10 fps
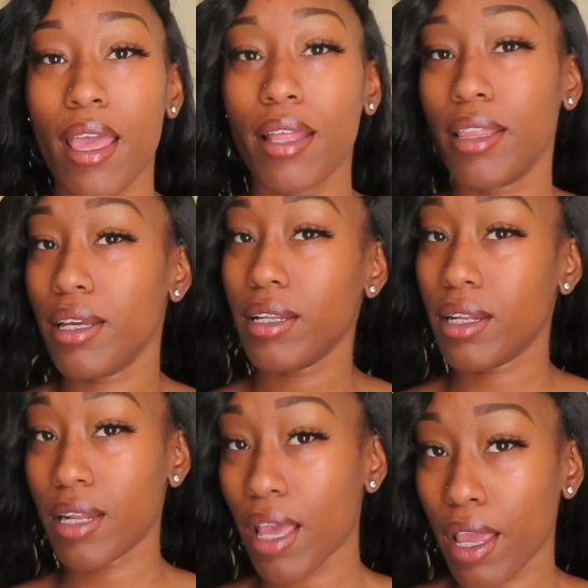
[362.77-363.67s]
at the end of
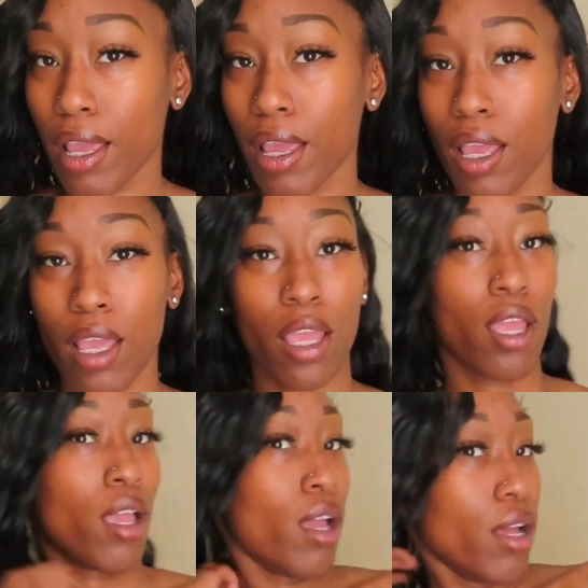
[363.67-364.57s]
the day.
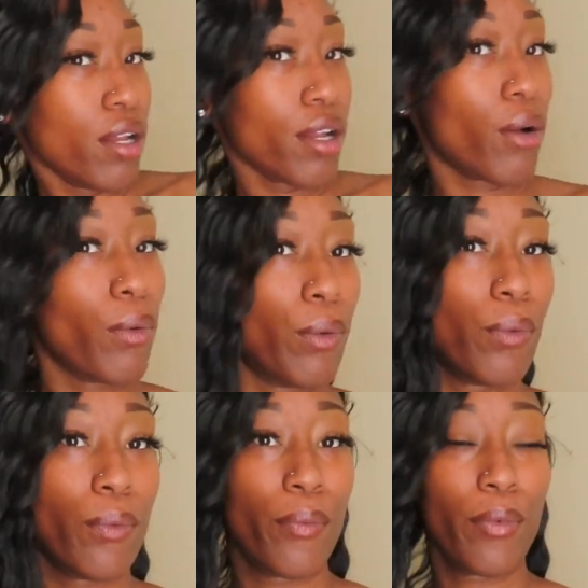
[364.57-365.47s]
No,
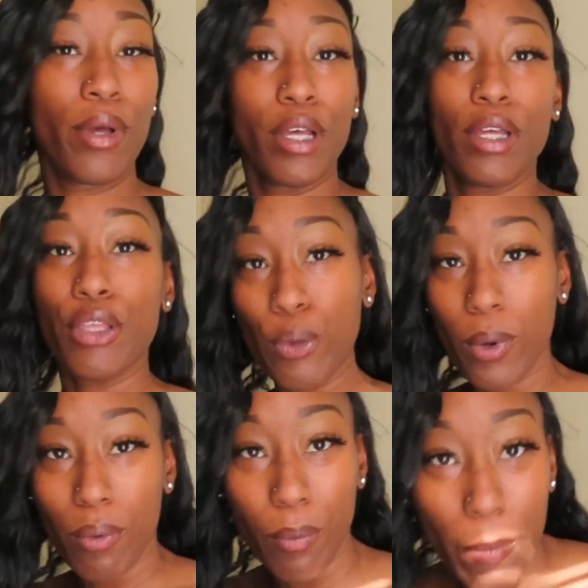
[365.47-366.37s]
you
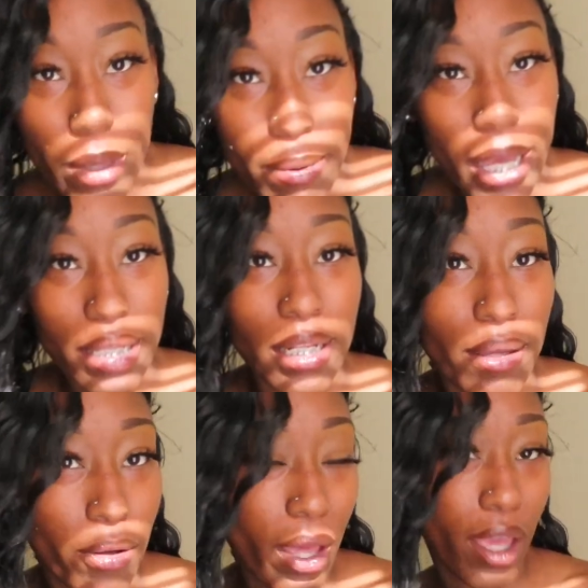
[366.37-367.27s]
won't be
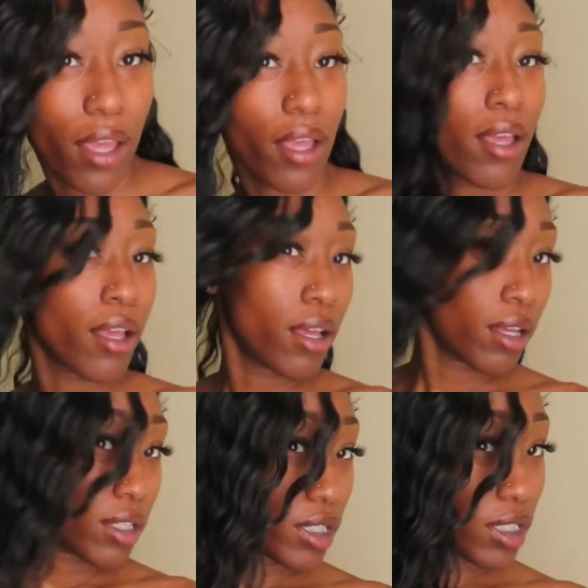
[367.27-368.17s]
Beyonce, okay?
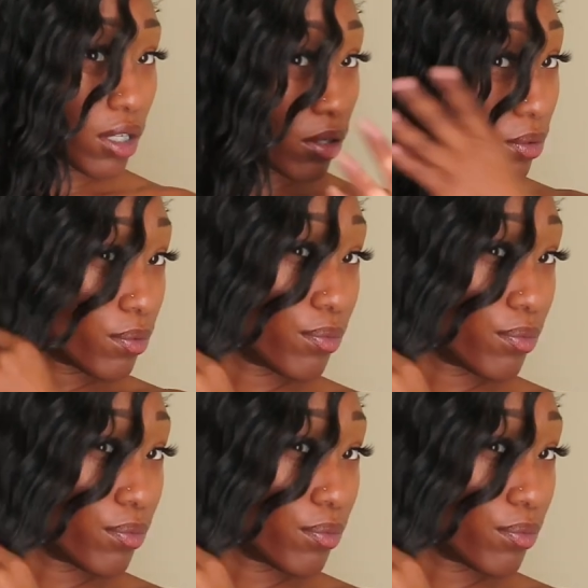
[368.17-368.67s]
So